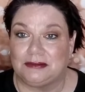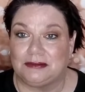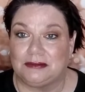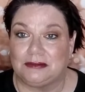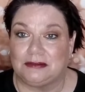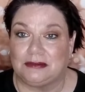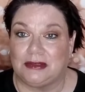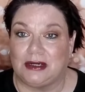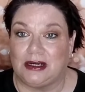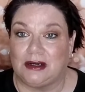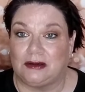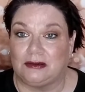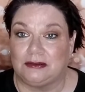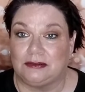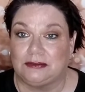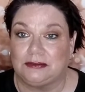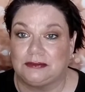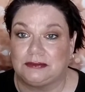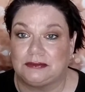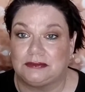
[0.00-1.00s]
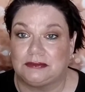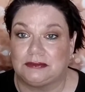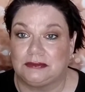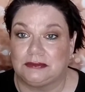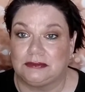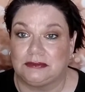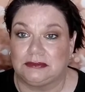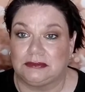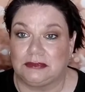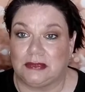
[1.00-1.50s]
well,
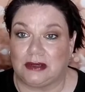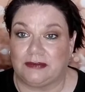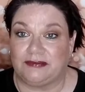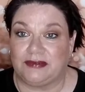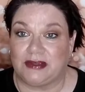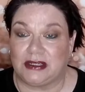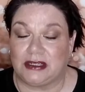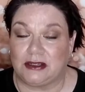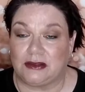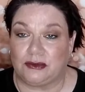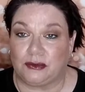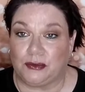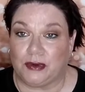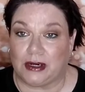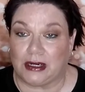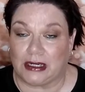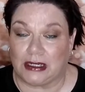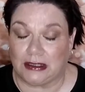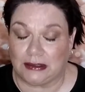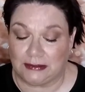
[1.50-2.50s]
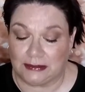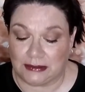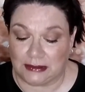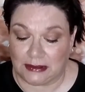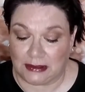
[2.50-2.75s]
I'm 53